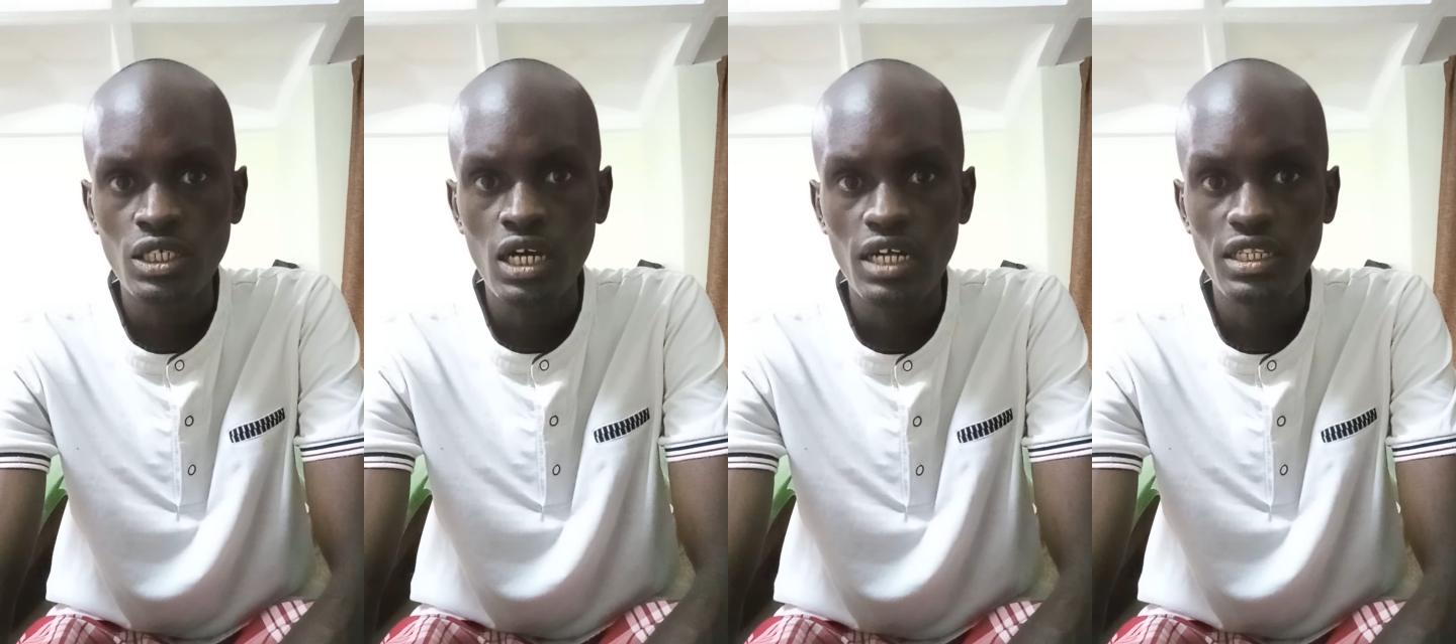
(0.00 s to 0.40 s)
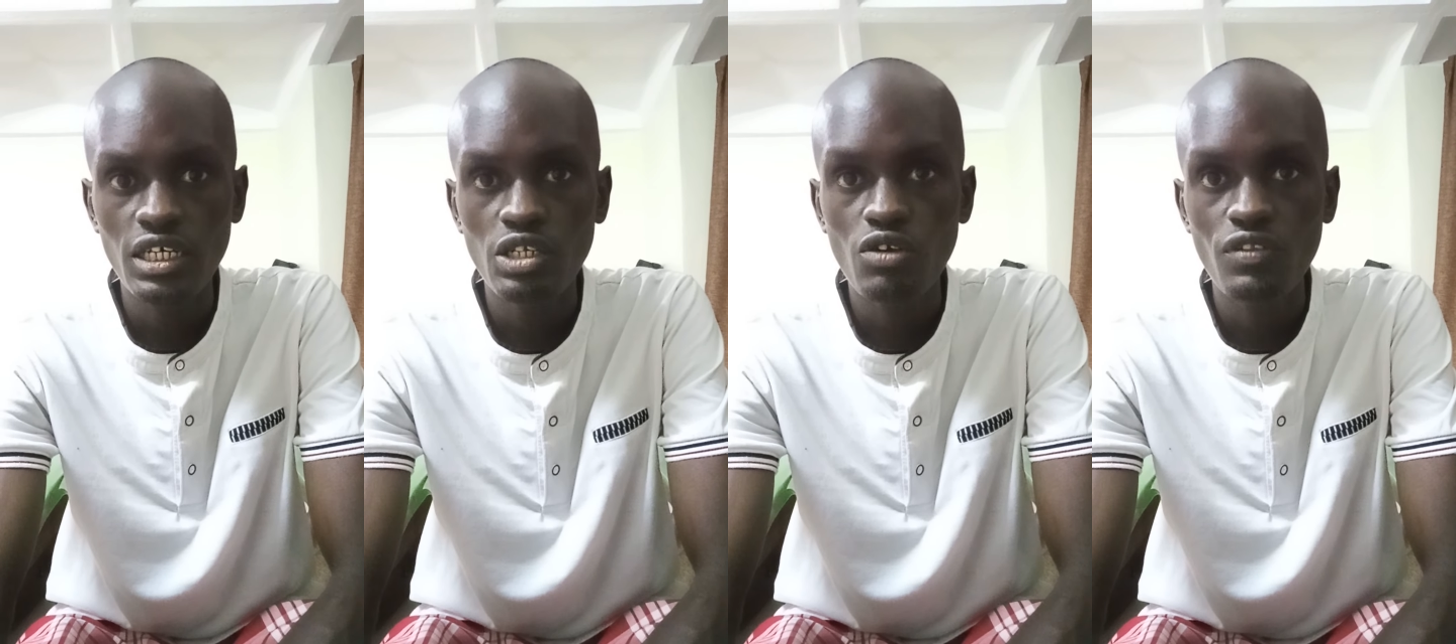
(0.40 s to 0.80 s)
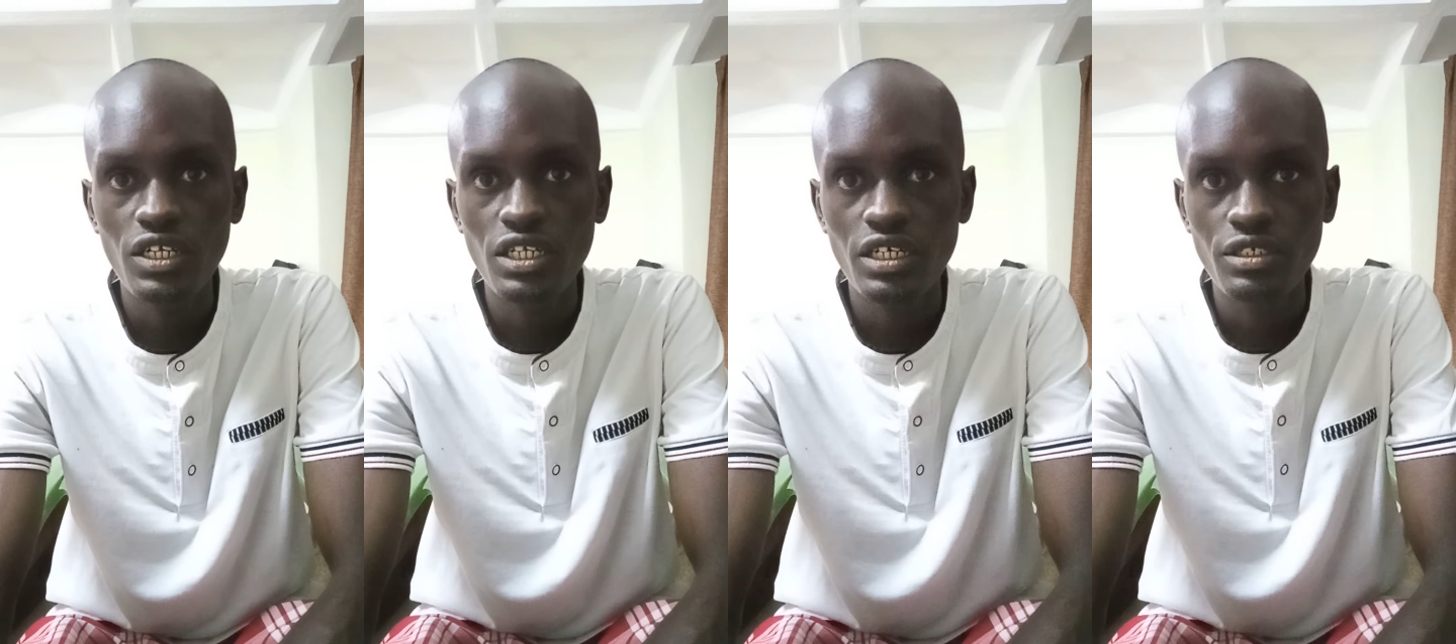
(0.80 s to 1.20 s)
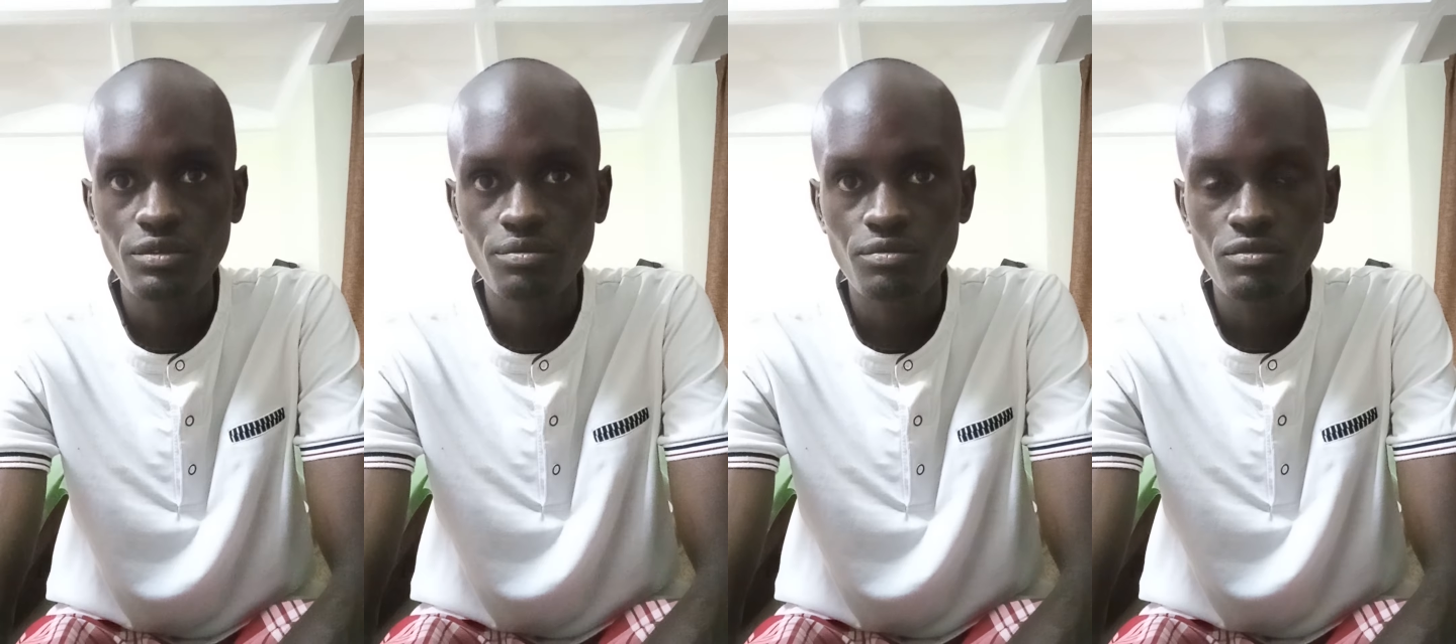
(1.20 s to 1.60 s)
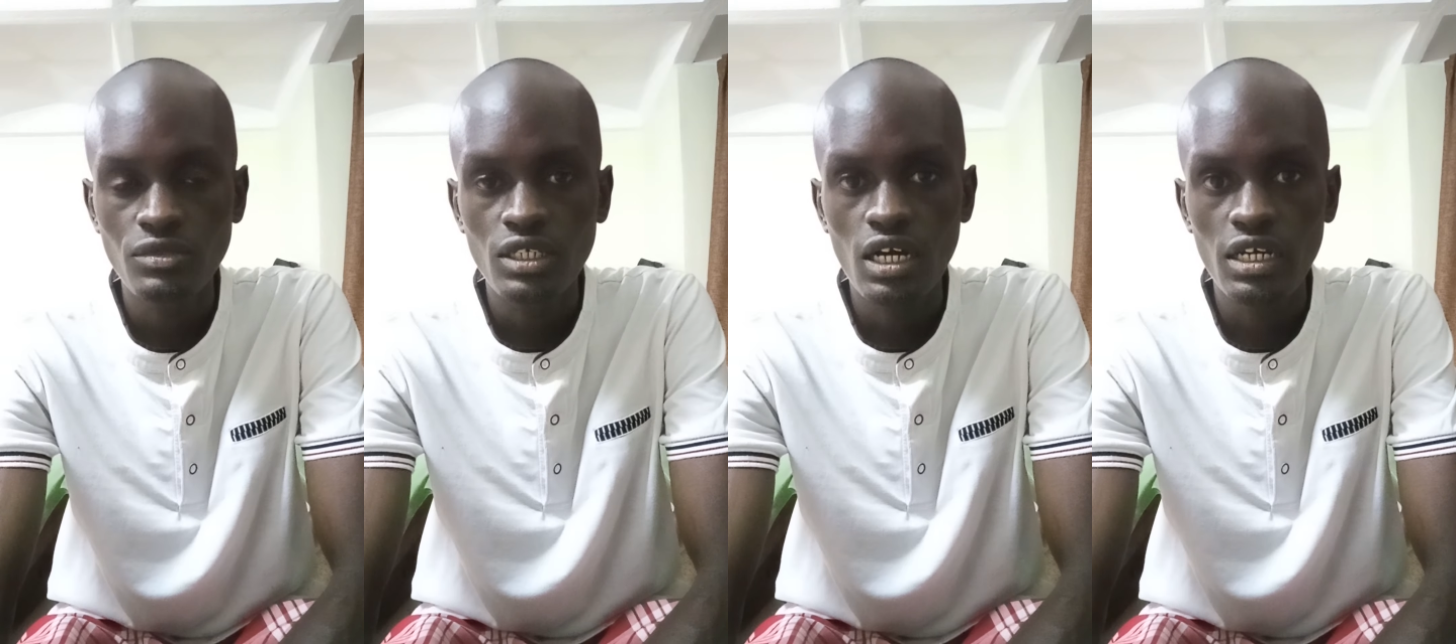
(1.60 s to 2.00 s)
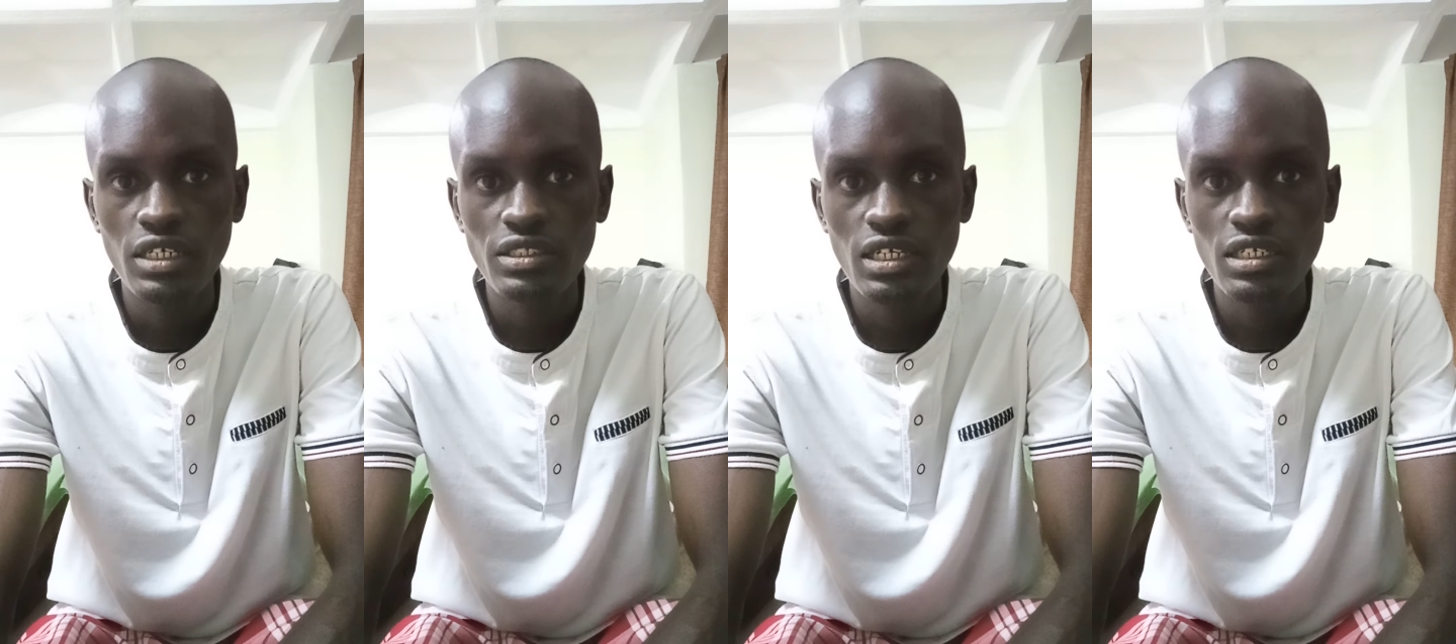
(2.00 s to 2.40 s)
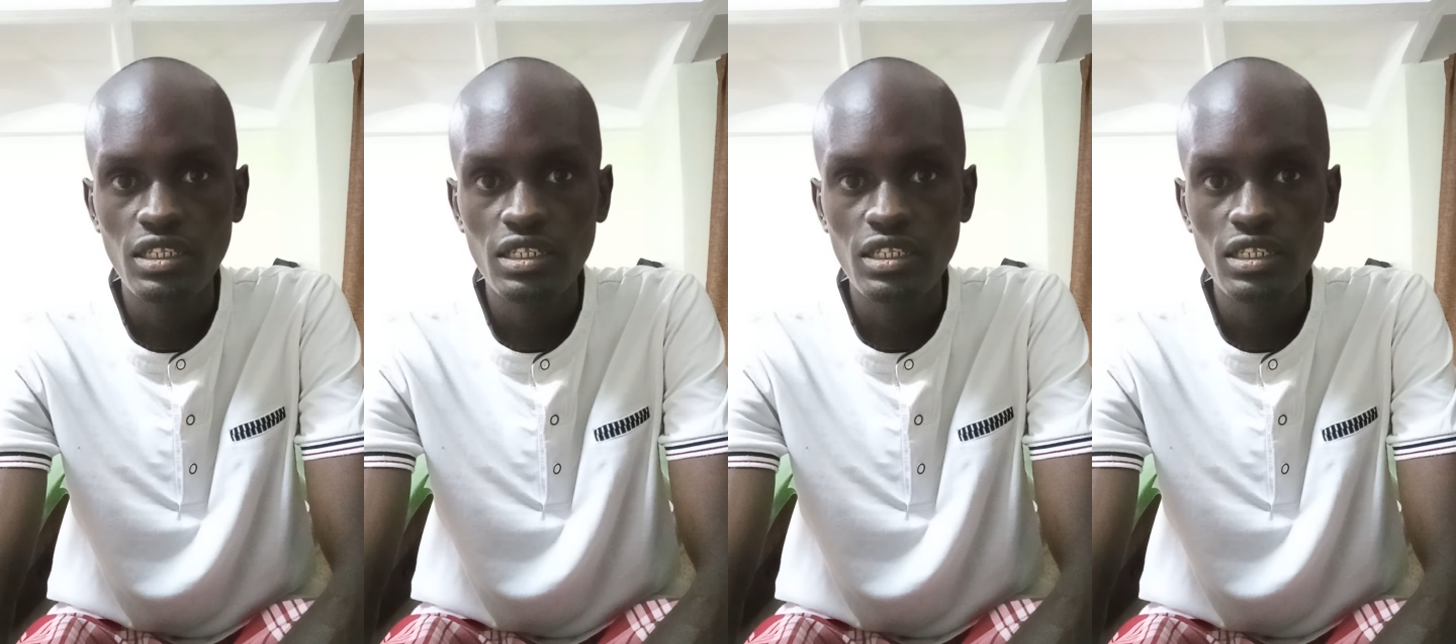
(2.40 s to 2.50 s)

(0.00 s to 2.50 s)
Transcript: at the end of the day, understand